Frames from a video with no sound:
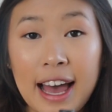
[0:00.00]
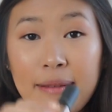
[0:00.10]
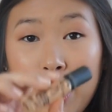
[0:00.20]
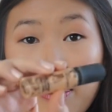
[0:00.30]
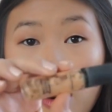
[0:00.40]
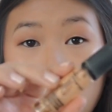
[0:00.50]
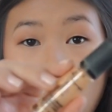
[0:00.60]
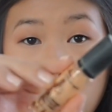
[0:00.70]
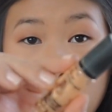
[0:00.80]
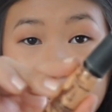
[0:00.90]
I have my Pro
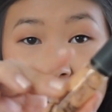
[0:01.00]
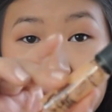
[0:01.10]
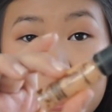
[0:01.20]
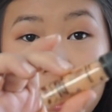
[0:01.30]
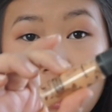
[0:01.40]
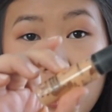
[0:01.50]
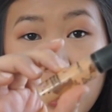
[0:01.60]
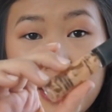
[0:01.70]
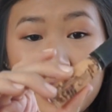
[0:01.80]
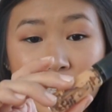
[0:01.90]
Longwear
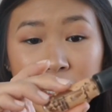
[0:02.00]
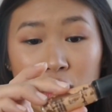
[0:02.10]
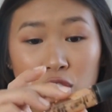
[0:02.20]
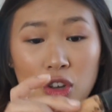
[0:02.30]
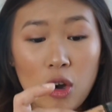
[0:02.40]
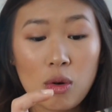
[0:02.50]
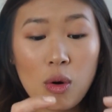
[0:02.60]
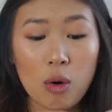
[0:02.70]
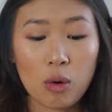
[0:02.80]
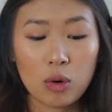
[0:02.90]
Concealer. This is
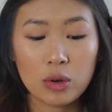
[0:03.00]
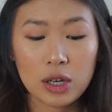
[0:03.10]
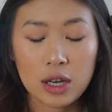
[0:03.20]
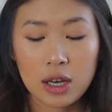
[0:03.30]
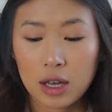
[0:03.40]
so old.